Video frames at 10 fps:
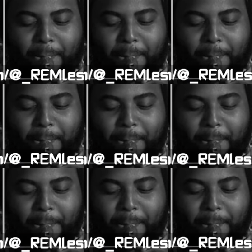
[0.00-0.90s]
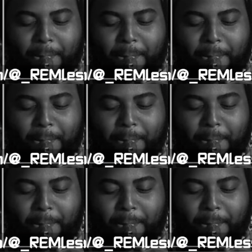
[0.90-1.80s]

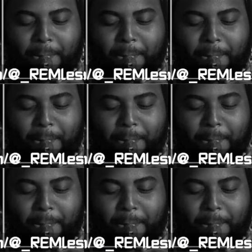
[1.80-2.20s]
This person isn't speaking.